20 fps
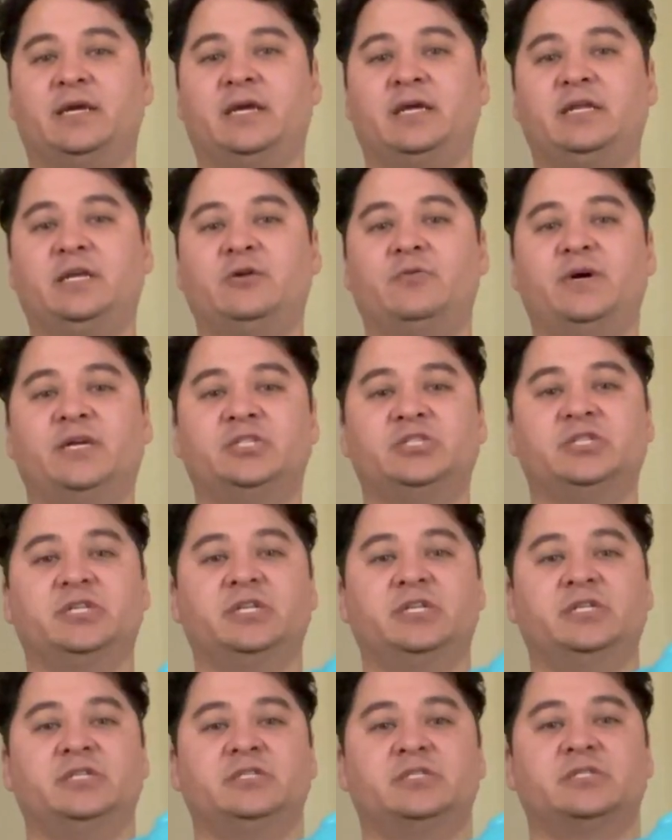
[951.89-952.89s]
Any
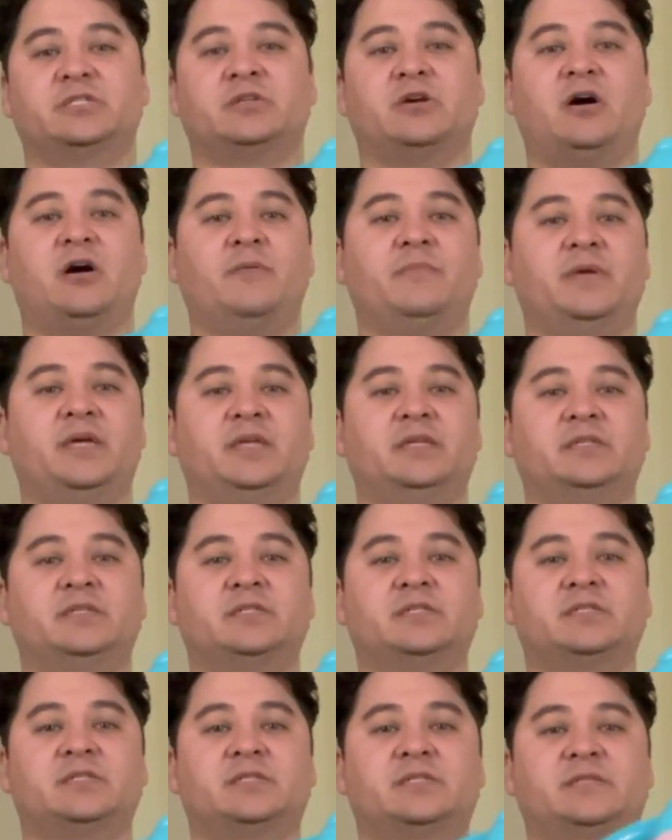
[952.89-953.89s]
questions,
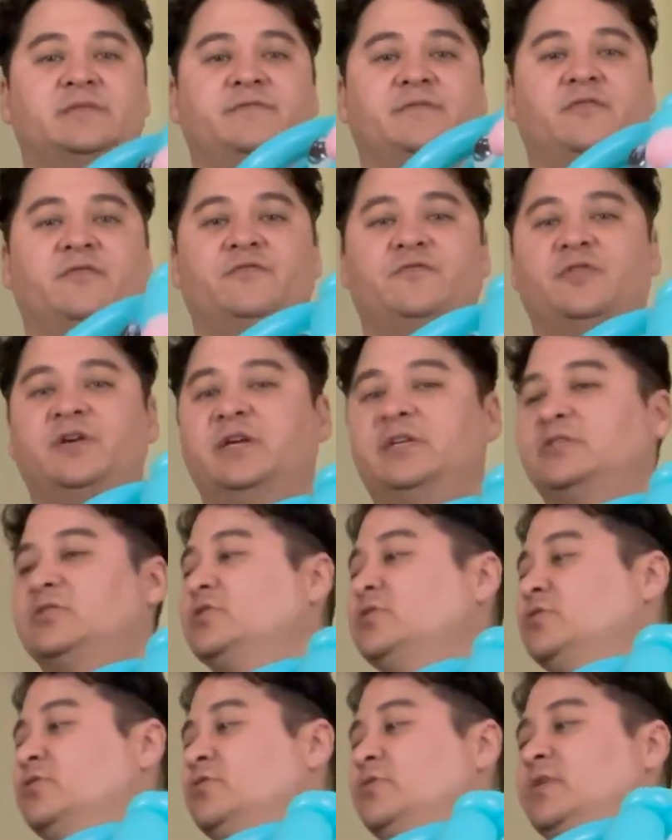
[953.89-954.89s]
comments, feel free
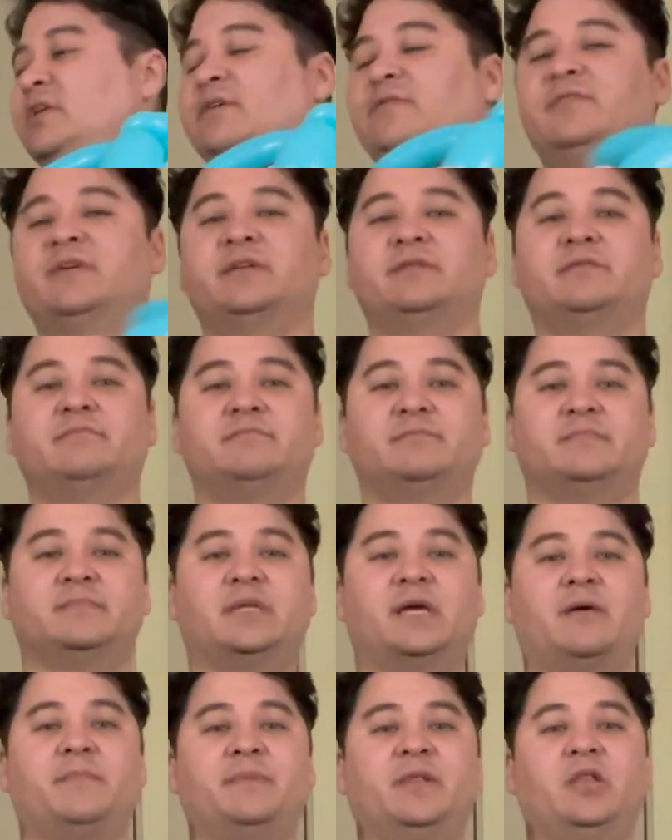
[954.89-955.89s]
to leave it
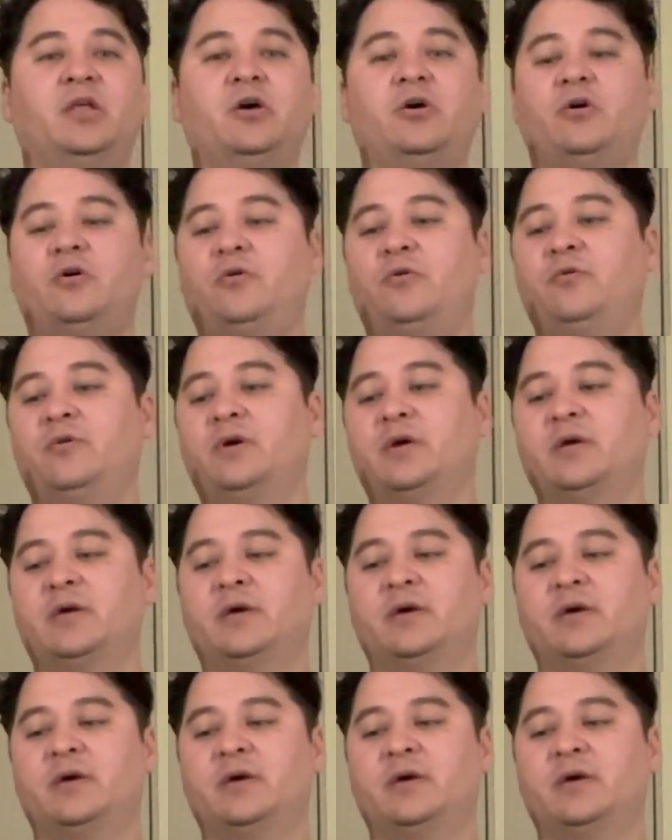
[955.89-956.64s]
down below.